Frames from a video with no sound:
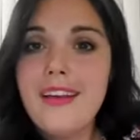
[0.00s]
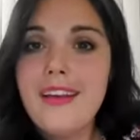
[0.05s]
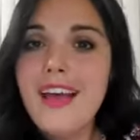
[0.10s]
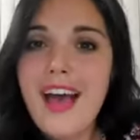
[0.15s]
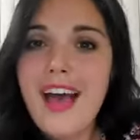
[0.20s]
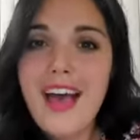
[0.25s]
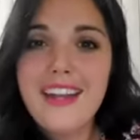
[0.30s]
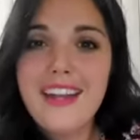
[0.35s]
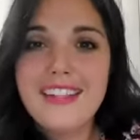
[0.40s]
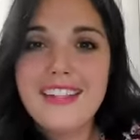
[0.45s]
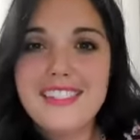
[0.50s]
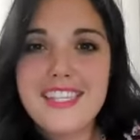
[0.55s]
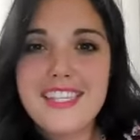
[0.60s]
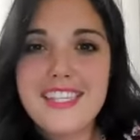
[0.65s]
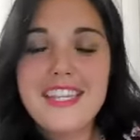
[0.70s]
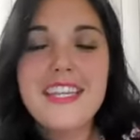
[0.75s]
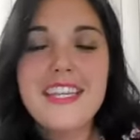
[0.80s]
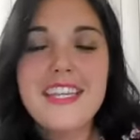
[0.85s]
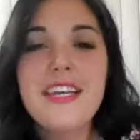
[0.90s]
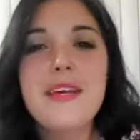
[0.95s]
honestly.
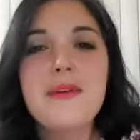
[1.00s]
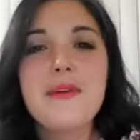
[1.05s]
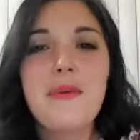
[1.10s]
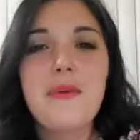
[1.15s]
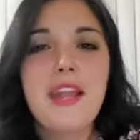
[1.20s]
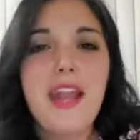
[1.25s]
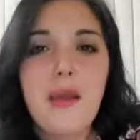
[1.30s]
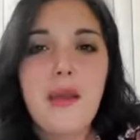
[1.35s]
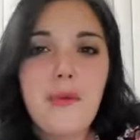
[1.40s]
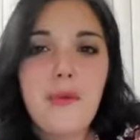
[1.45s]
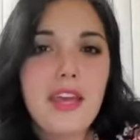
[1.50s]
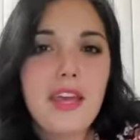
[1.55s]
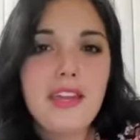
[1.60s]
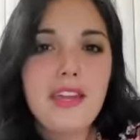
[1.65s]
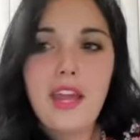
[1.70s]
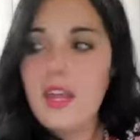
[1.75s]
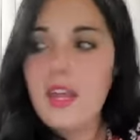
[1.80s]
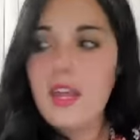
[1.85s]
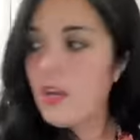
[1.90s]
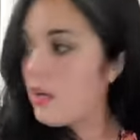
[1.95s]
But I went and
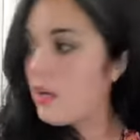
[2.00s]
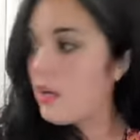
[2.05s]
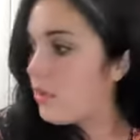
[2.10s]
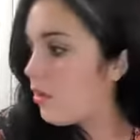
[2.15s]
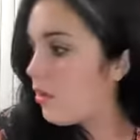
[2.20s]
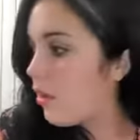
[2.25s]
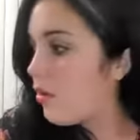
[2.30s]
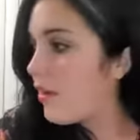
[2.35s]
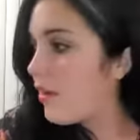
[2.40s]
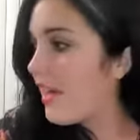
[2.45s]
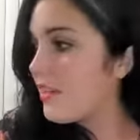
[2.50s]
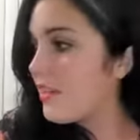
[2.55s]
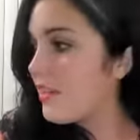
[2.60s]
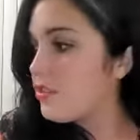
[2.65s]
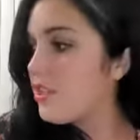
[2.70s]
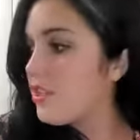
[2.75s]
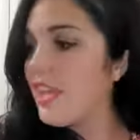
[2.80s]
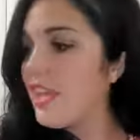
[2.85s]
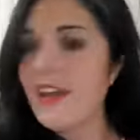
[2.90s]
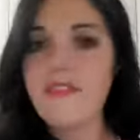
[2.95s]
I heard, oh gosh, they
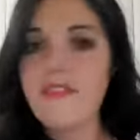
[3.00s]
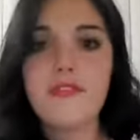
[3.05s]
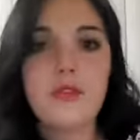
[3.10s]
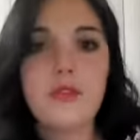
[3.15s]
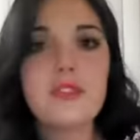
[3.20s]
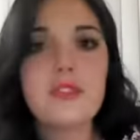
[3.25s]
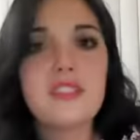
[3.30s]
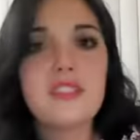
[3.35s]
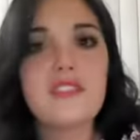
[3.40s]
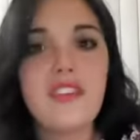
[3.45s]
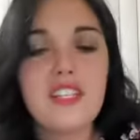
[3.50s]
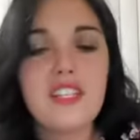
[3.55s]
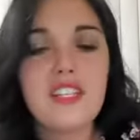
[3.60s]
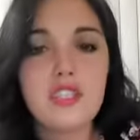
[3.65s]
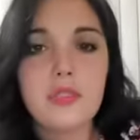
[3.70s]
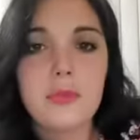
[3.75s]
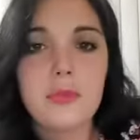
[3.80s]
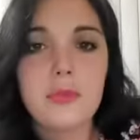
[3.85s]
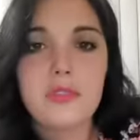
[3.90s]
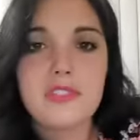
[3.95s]
have fruits and
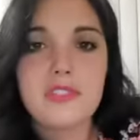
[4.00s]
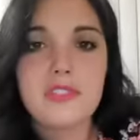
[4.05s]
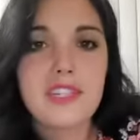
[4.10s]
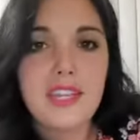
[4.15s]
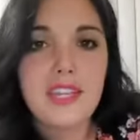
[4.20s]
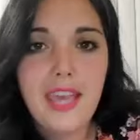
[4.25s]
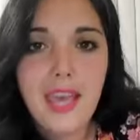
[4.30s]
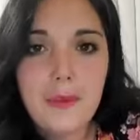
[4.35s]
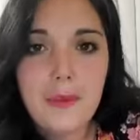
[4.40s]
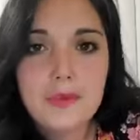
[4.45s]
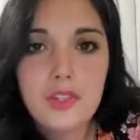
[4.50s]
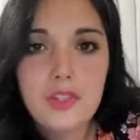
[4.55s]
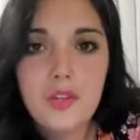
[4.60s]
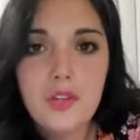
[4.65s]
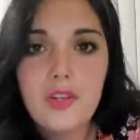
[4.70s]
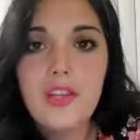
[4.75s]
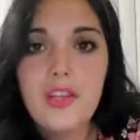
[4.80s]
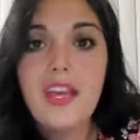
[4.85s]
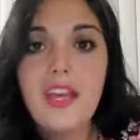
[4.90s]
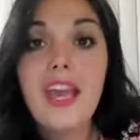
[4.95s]
vegetables in a capsule,
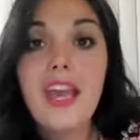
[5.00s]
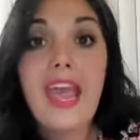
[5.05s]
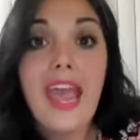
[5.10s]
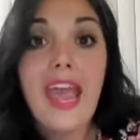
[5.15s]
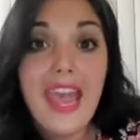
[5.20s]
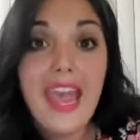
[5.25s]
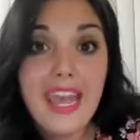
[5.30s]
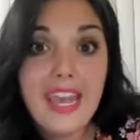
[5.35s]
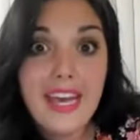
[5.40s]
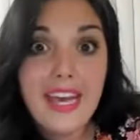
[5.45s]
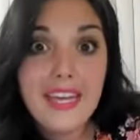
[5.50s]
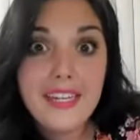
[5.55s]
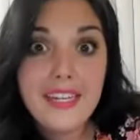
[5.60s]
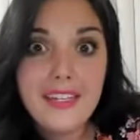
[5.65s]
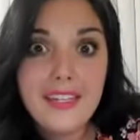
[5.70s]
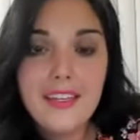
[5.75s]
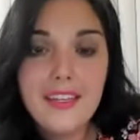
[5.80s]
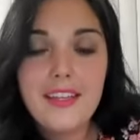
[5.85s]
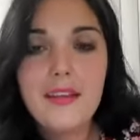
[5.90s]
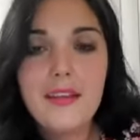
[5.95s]

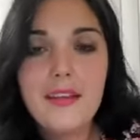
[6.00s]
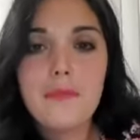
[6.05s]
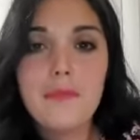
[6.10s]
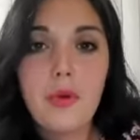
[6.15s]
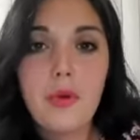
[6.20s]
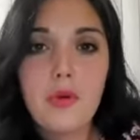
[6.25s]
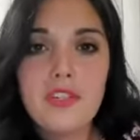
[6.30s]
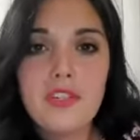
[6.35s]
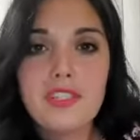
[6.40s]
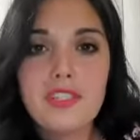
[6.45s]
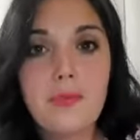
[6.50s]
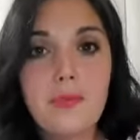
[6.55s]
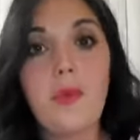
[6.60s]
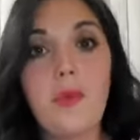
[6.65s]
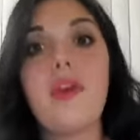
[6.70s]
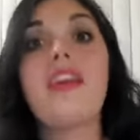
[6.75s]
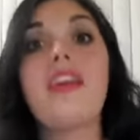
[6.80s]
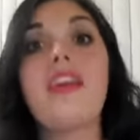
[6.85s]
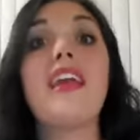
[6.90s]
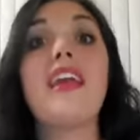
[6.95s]
and bonus
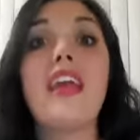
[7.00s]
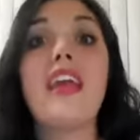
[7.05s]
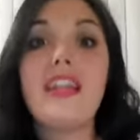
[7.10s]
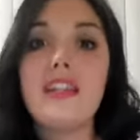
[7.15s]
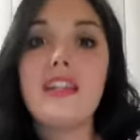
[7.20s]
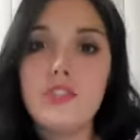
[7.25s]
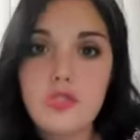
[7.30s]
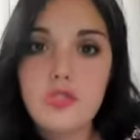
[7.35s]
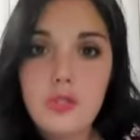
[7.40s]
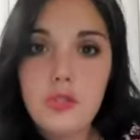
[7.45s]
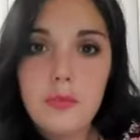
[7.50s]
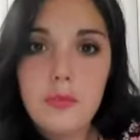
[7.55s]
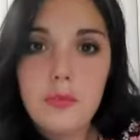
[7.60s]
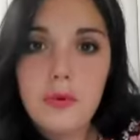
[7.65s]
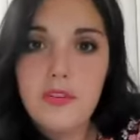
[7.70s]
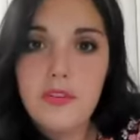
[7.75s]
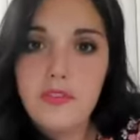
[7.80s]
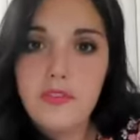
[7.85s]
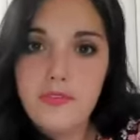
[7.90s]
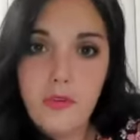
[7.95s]
point, in a
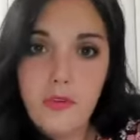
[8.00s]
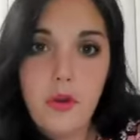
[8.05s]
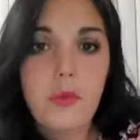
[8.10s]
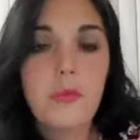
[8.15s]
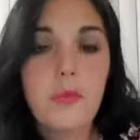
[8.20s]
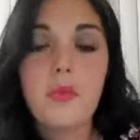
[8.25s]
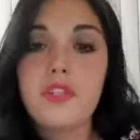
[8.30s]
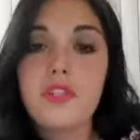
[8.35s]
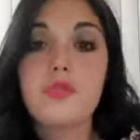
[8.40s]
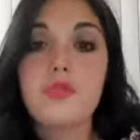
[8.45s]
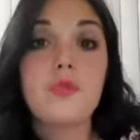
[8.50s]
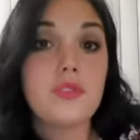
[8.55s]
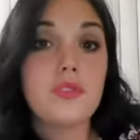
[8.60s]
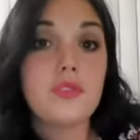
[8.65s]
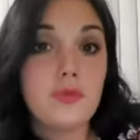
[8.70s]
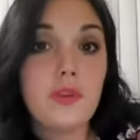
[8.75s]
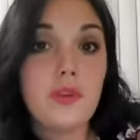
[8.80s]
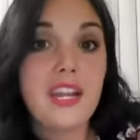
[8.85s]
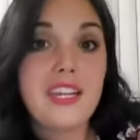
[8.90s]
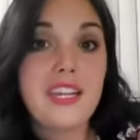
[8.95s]
chewable form, which was
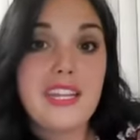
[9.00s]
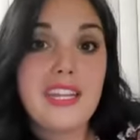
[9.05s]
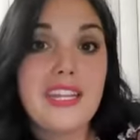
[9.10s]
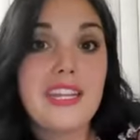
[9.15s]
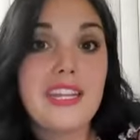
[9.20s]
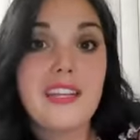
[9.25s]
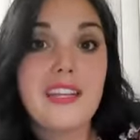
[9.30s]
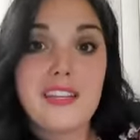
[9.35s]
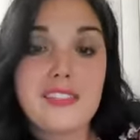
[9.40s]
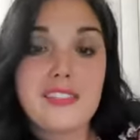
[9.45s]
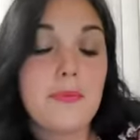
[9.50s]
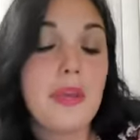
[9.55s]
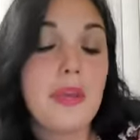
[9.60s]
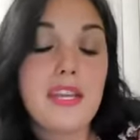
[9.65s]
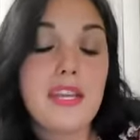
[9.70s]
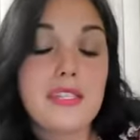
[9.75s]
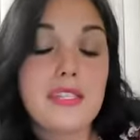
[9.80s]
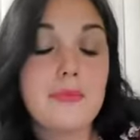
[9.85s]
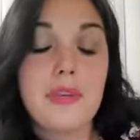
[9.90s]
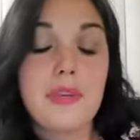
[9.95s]
what I needed because my
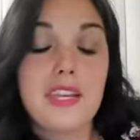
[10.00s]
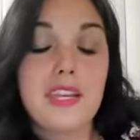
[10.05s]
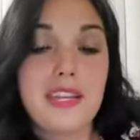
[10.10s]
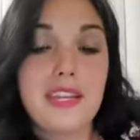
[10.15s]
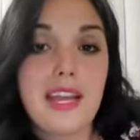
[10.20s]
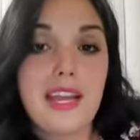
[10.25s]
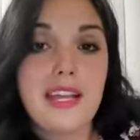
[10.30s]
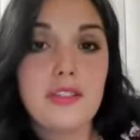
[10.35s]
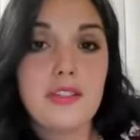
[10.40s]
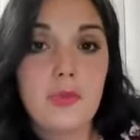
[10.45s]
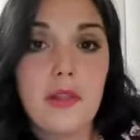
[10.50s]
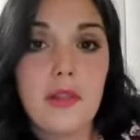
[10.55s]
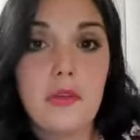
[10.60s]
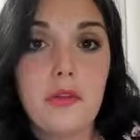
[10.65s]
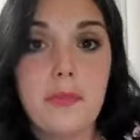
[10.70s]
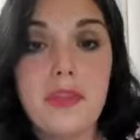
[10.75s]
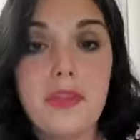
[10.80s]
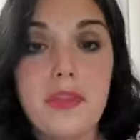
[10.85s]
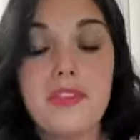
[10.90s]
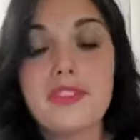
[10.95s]
husband cannot swallow
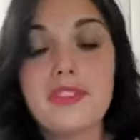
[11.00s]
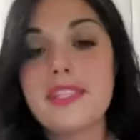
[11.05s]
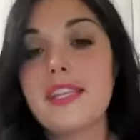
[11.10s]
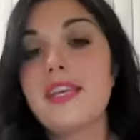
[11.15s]
pills.